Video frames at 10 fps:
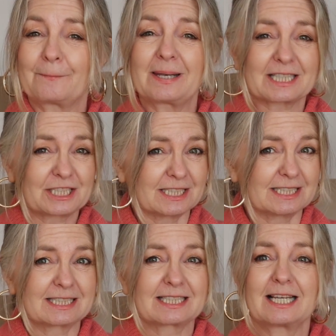Black
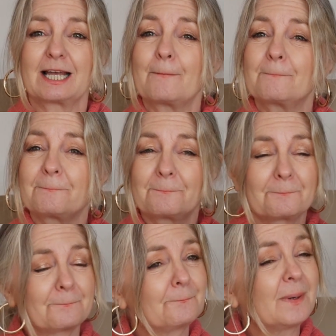jeans,
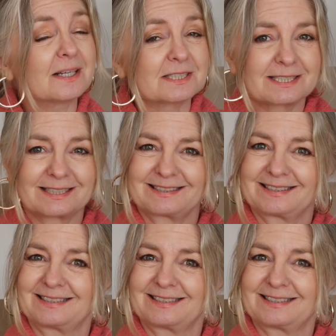but